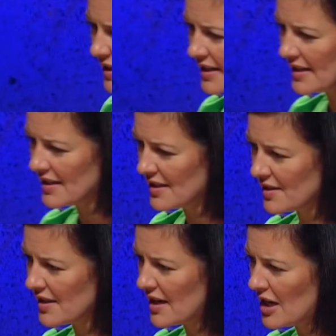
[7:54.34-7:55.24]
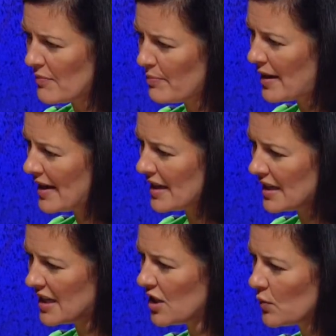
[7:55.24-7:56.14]
is buying
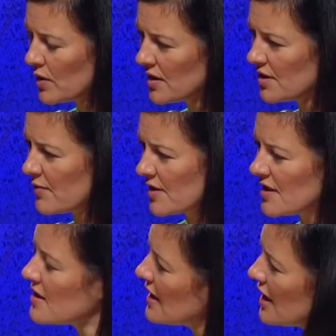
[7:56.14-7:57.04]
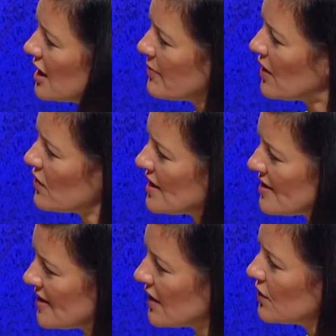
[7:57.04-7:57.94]
keywords versus thinking about the
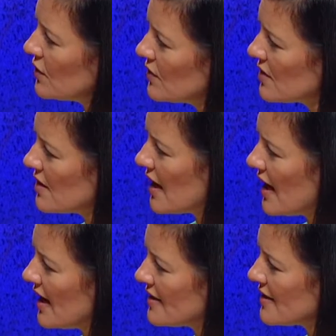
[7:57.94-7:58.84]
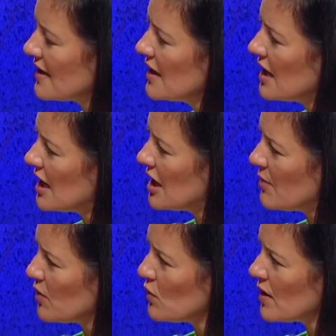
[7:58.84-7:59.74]
signals that
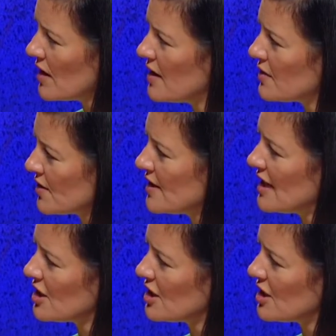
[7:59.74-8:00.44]
you can understand